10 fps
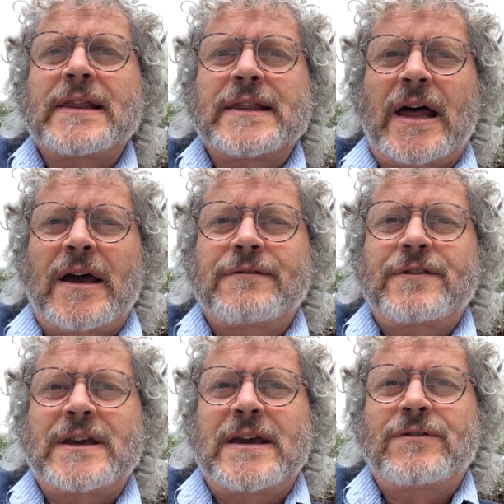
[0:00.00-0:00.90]

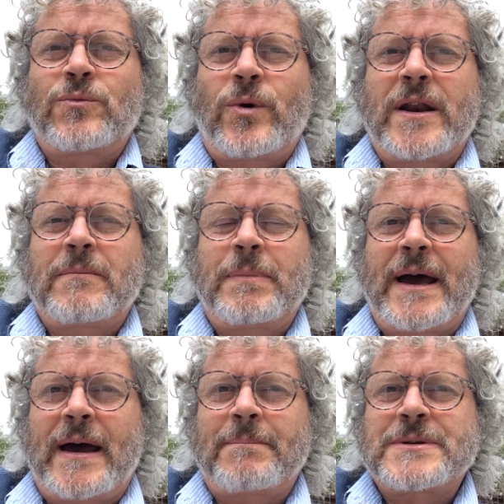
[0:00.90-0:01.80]
life even when
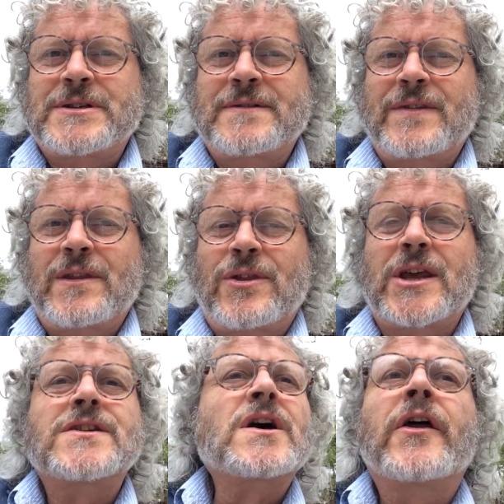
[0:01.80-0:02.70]
perhaps
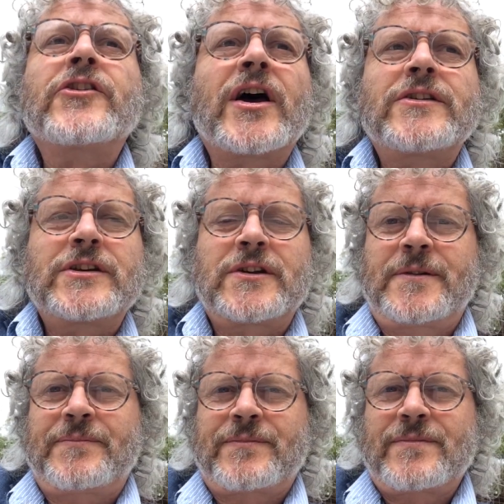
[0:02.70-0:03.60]
things aren't ideal.